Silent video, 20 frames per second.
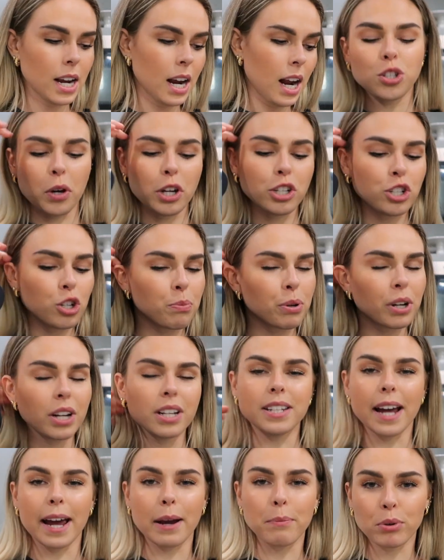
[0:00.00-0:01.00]
So I do put
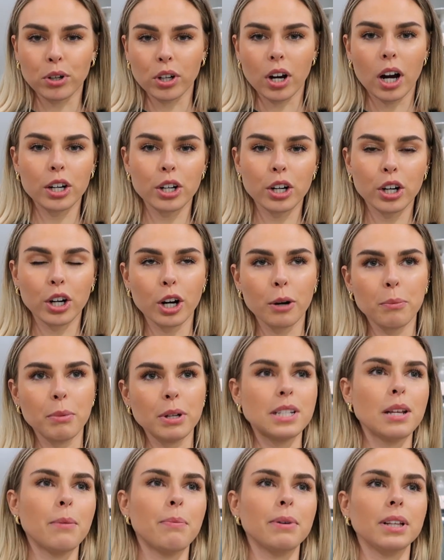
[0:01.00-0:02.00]
a diaper on her,
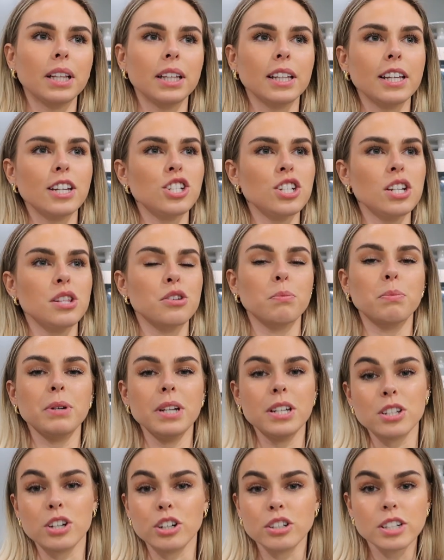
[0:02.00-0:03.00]
but typically like she either
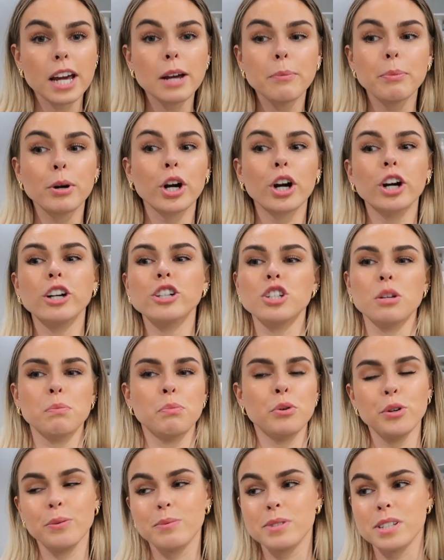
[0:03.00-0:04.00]
pees in her diaper or she
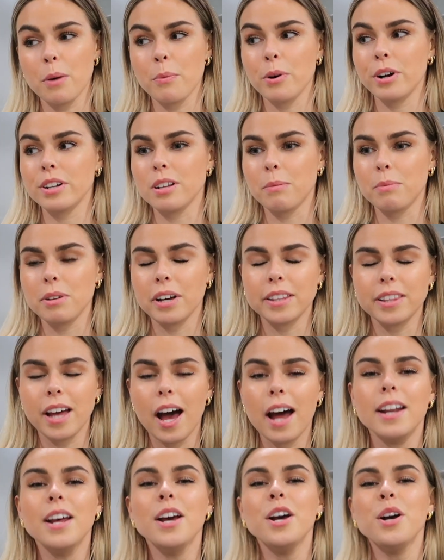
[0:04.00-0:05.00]
poops somewhere or something like
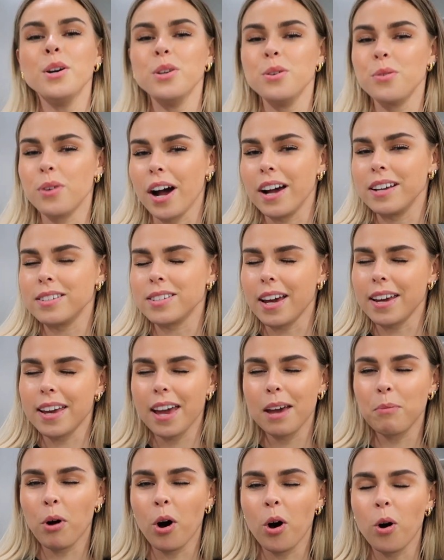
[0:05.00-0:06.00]
that. You guys, I
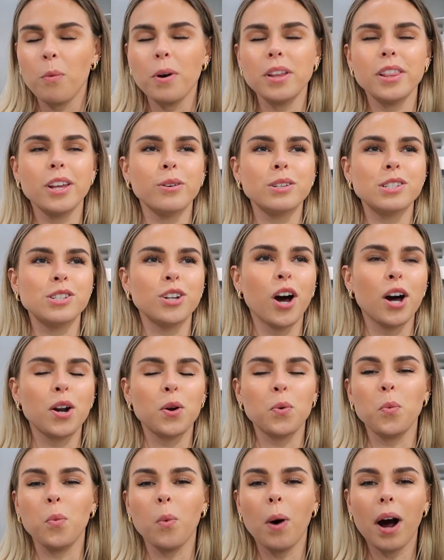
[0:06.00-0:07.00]
came home and there was
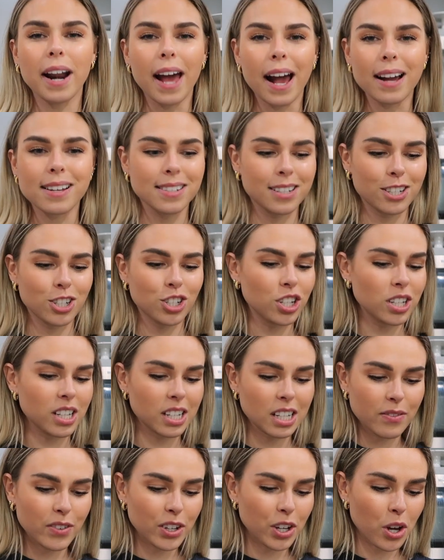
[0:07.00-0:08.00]
not one accident. She
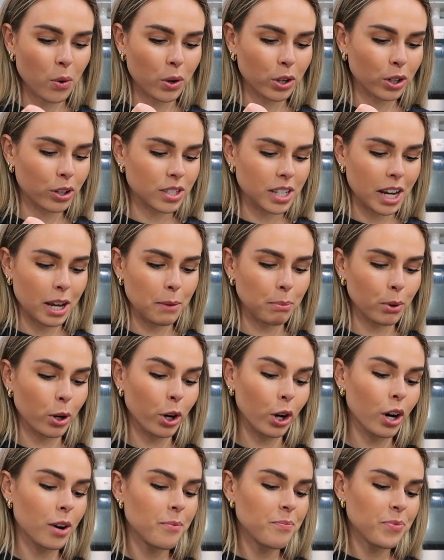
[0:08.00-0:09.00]
didn't even go in her
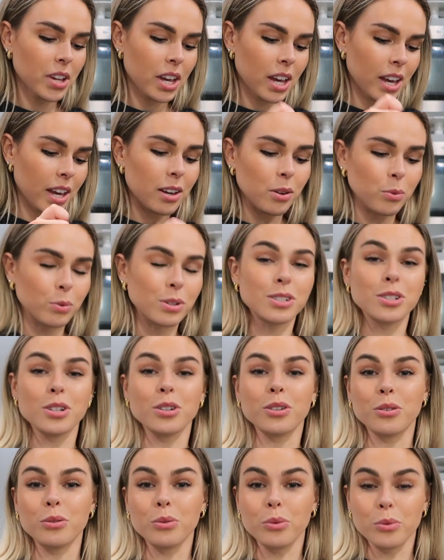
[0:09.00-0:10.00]
diaper. It was
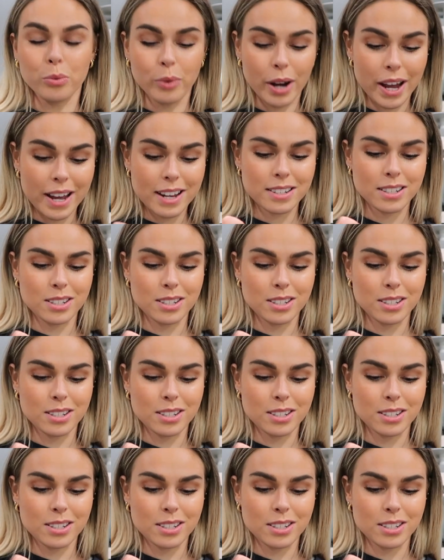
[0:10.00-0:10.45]
great.